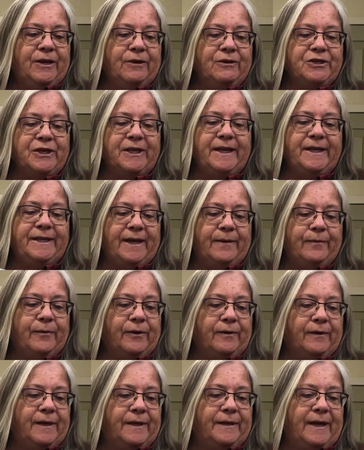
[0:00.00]
usually they
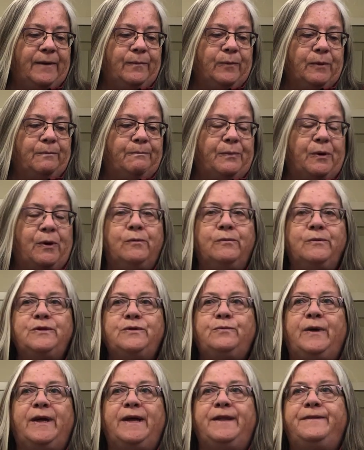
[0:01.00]
were
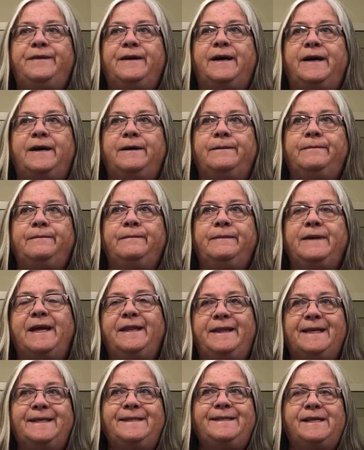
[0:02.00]
boned with,
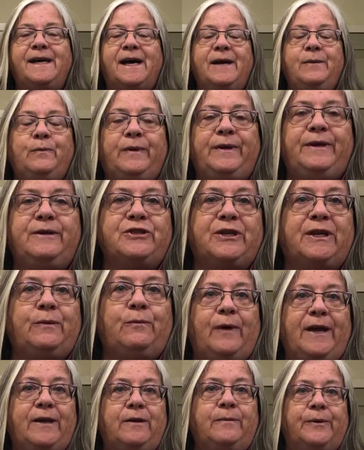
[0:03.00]
at this time, usually
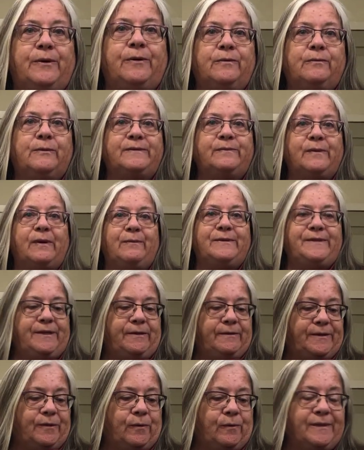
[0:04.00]
whalebone was what was
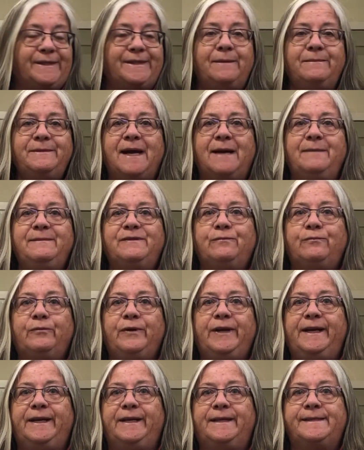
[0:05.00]
used, or sometimes
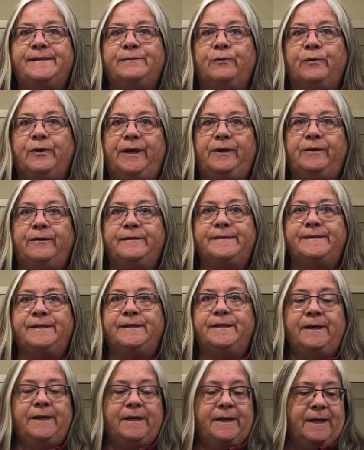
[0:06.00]
reeds were used
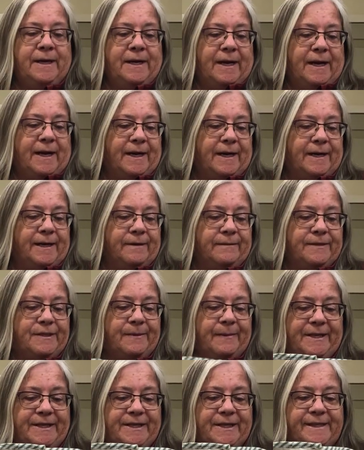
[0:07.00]

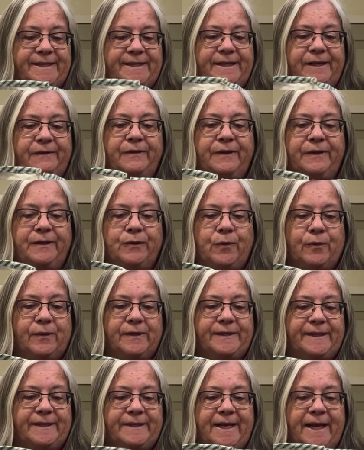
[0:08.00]
to stiffen the
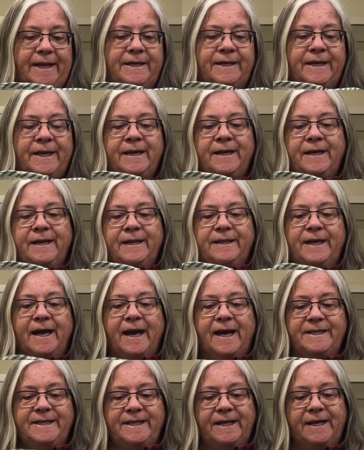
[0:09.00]
corset. And the
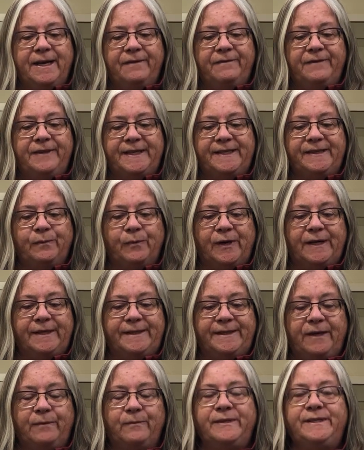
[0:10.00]
idea of this
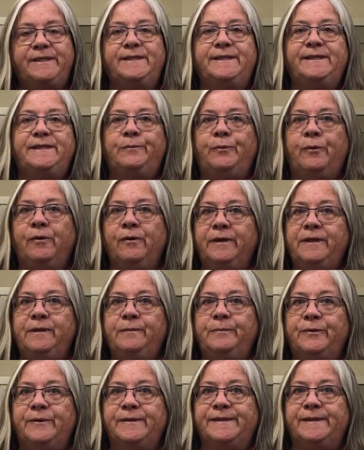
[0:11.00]
was to support the
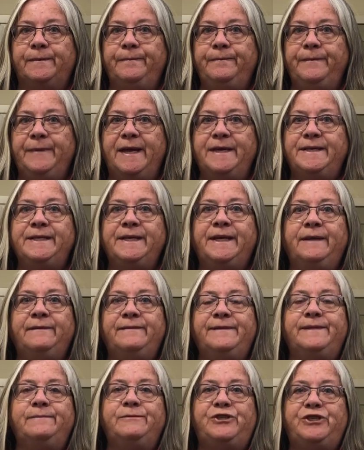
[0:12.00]
bosom and to give
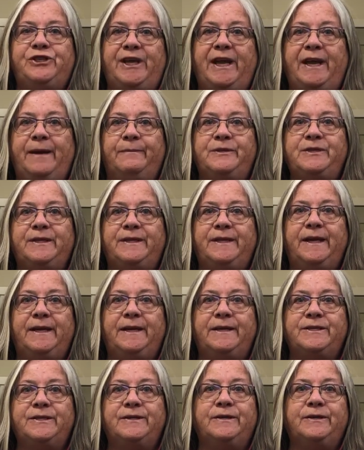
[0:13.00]
some shape to
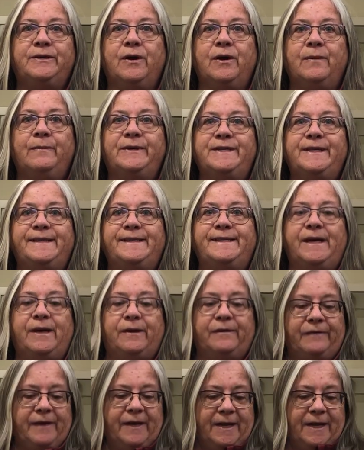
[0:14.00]
the garment
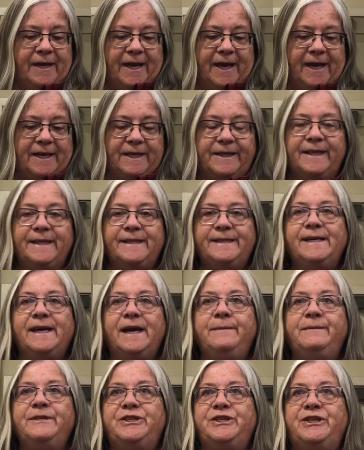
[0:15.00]
itself. And at this
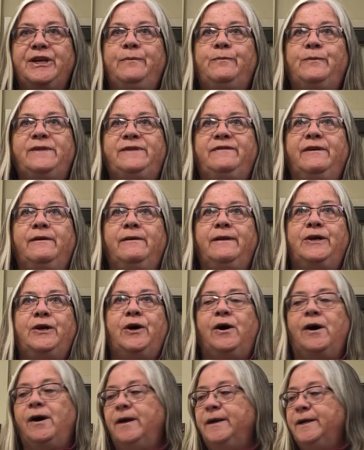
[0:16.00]
time the shape was very
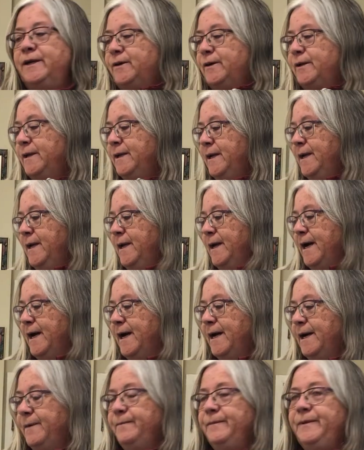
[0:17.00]
conical.
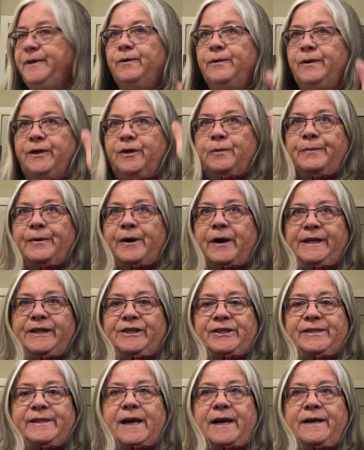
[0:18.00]
Your body
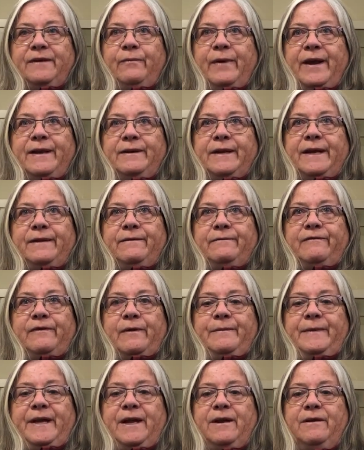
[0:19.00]
just kind of went like
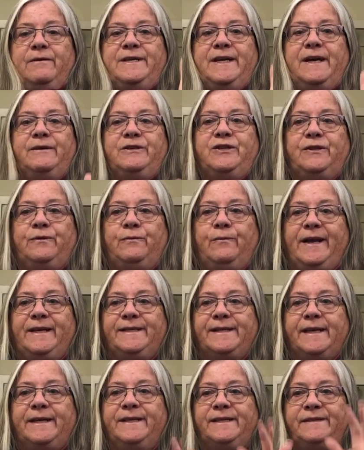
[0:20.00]
from here down to the
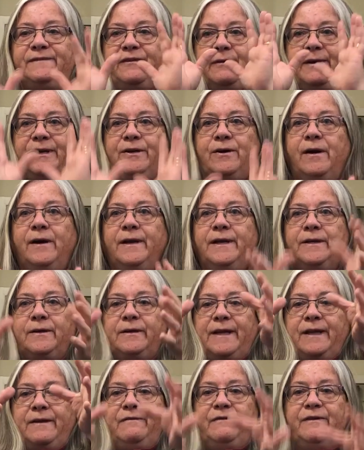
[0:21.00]
waist like this, very
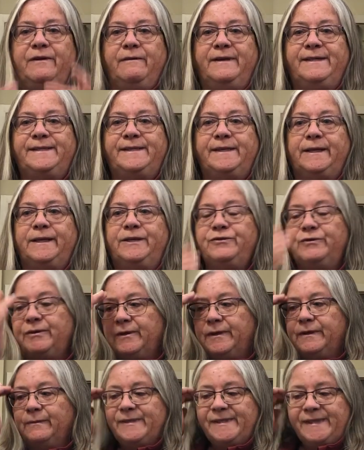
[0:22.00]
conical and very
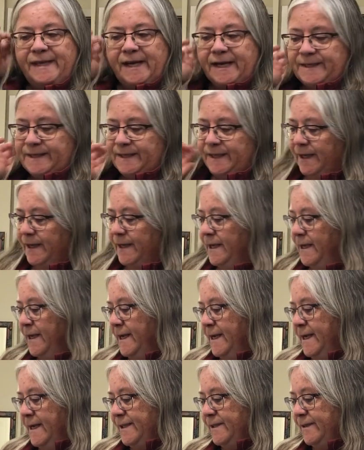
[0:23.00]
cylindrical was the idea.
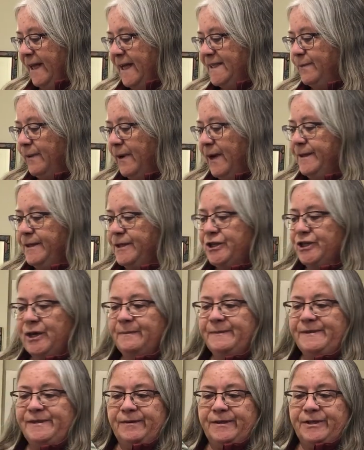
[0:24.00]
So that's why the
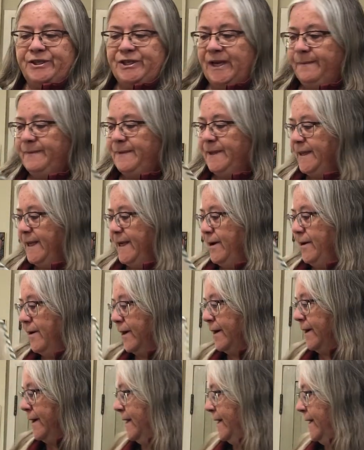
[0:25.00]
jumps are the shape that they
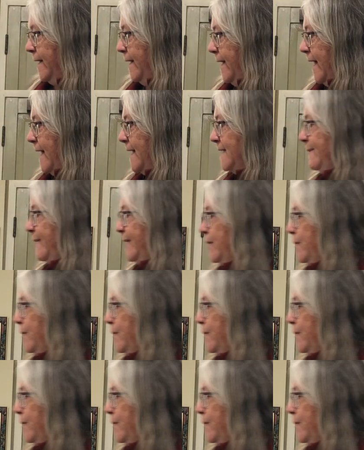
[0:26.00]
are. As we